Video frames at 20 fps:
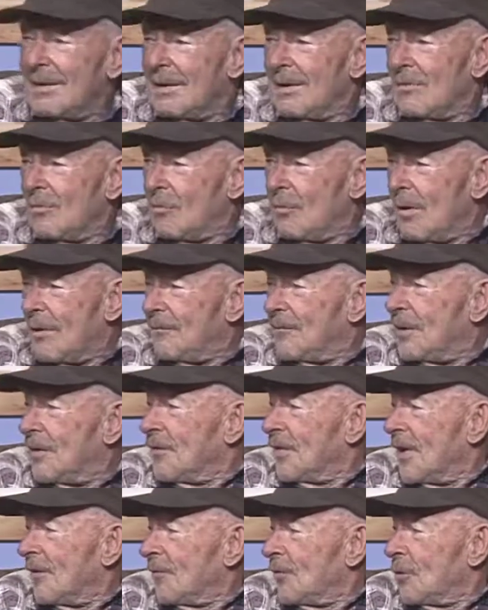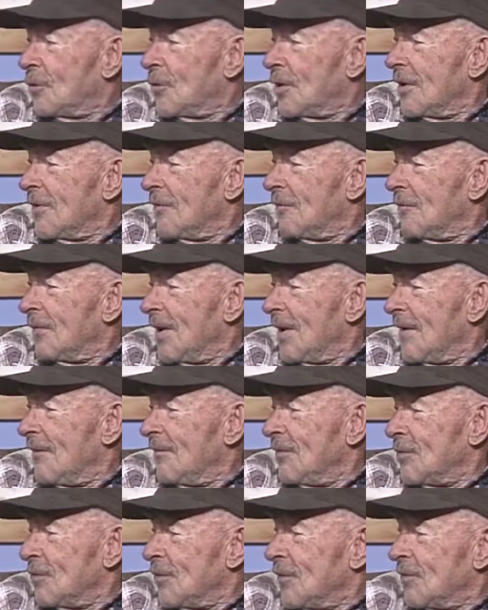Oh, I've done that for
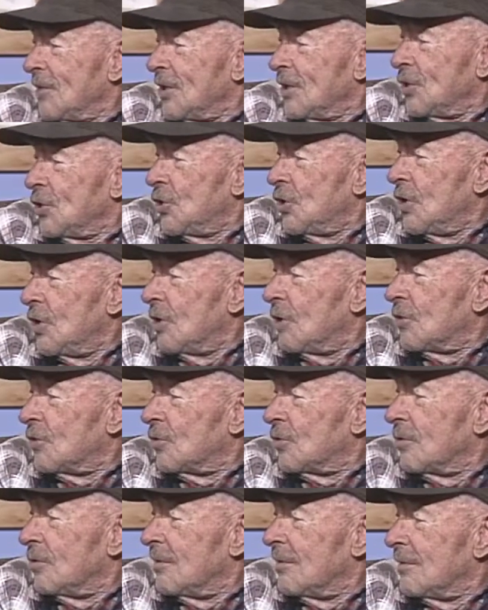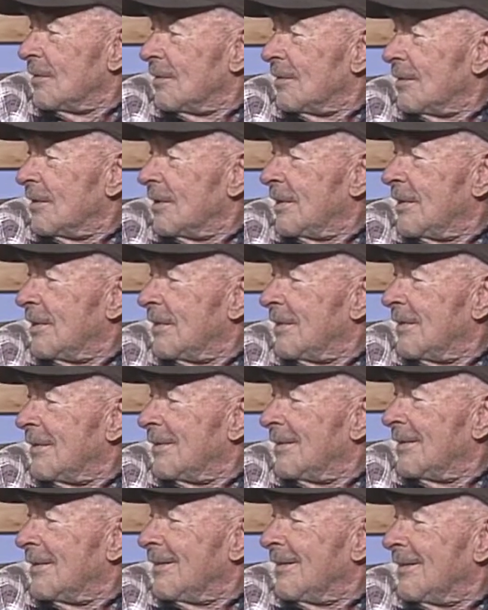35, 6 years. Oh, I thought you said you
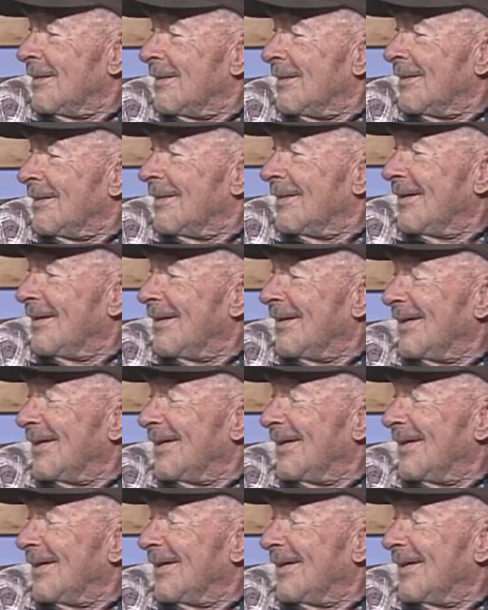weren't going to have one.